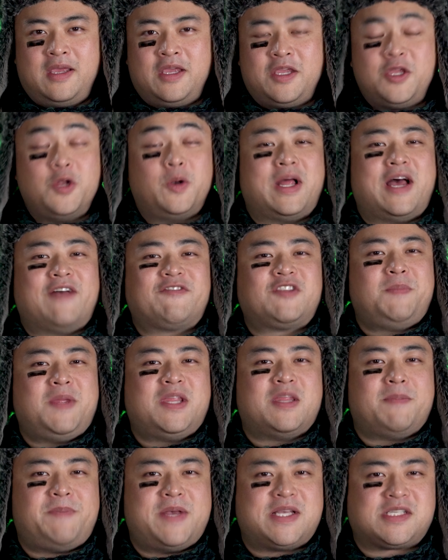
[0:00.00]
you don't have to be
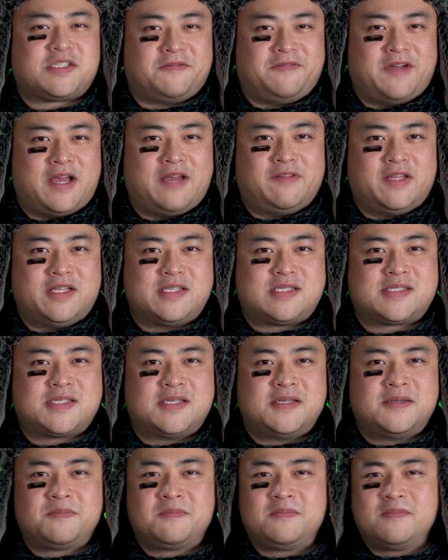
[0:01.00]
the best survivalist,
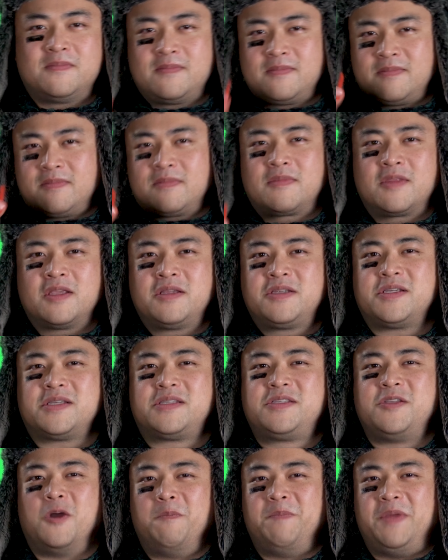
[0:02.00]

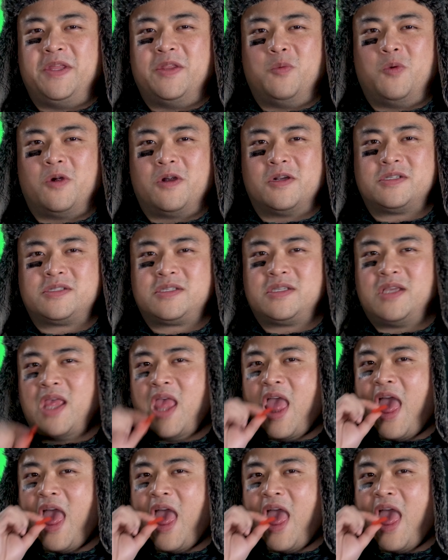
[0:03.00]
just don't be the worst.